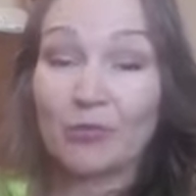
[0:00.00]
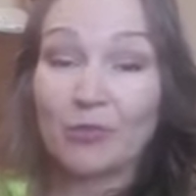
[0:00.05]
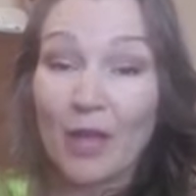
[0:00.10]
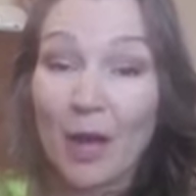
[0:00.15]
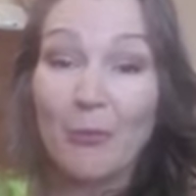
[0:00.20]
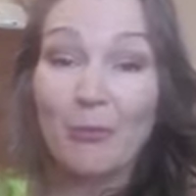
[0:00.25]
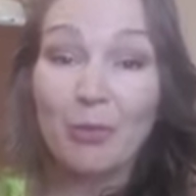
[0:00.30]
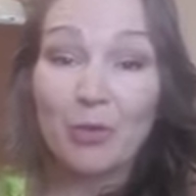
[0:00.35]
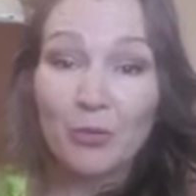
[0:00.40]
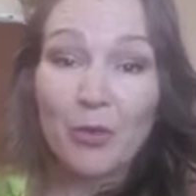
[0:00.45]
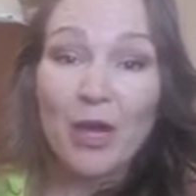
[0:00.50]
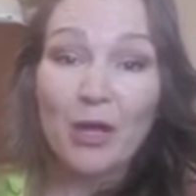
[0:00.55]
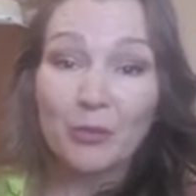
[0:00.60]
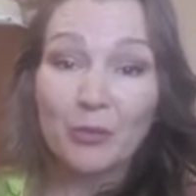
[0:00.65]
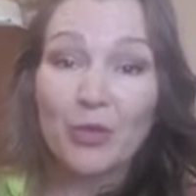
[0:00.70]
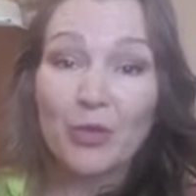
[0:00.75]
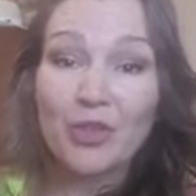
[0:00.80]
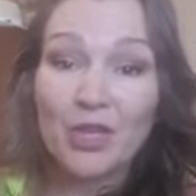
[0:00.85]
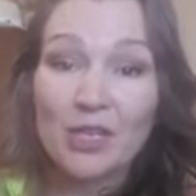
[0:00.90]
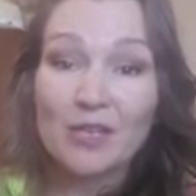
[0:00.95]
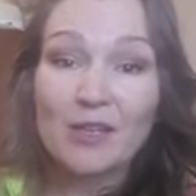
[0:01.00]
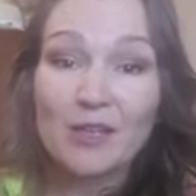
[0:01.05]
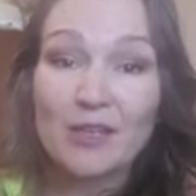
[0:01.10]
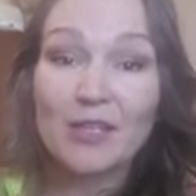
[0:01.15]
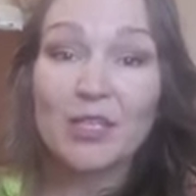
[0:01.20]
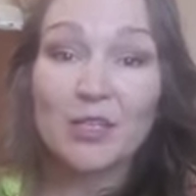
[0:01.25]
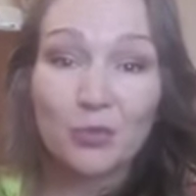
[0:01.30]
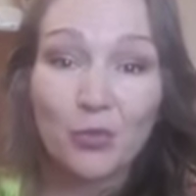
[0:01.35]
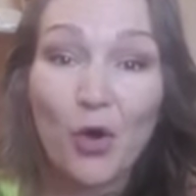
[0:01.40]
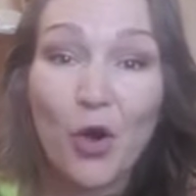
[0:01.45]
Number one, what they
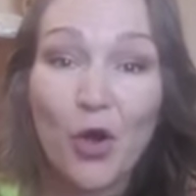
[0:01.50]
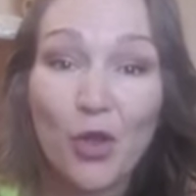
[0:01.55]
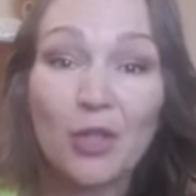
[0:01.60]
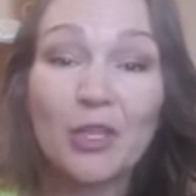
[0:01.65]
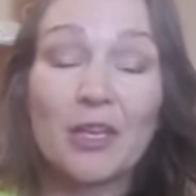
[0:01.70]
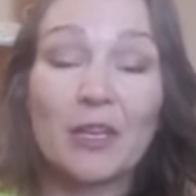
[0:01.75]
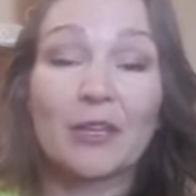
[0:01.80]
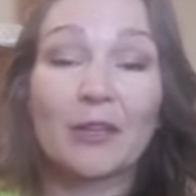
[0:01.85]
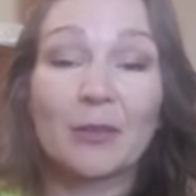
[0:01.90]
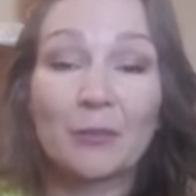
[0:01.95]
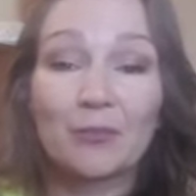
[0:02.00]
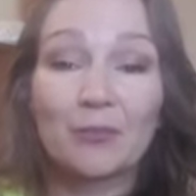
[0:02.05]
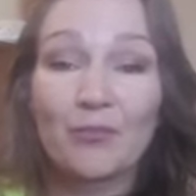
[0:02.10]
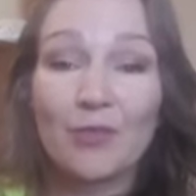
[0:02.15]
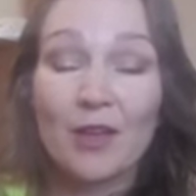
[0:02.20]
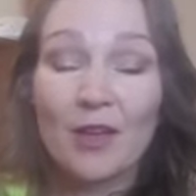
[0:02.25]
did is walking.